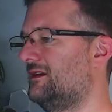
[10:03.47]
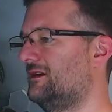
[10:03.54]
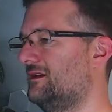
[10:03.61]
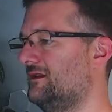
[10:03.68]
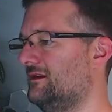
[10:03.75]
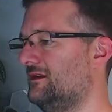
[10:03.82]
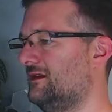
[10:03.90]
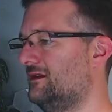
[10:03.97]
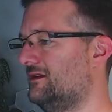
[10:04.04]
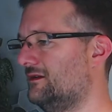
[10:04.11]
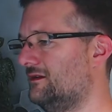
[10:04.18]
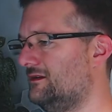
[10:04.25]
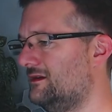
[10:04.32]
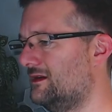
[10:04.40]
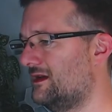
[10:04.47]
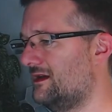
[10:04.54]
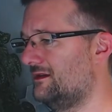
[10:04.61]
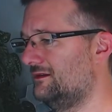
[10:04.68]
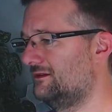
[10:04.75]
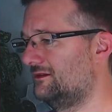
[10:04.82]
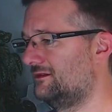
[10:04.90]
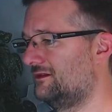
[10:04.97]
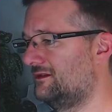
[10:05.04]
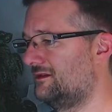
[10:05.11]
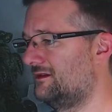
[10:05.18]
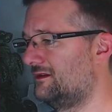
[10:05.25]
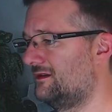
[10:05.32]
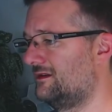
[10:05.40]
then I guess
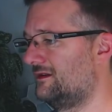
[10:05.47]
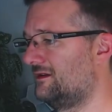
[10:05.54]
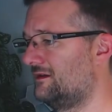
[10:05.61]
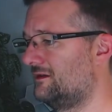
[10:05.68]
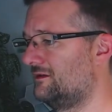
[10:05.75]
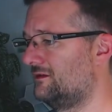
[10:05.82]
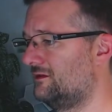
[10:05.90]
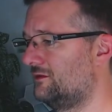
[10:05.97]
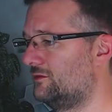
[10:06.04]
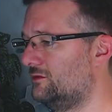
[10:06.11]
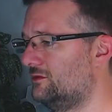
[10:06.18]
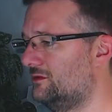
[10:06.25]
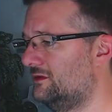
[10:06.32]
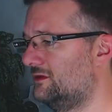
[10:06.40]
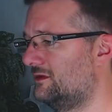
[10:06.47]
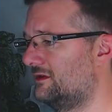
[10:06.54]
you would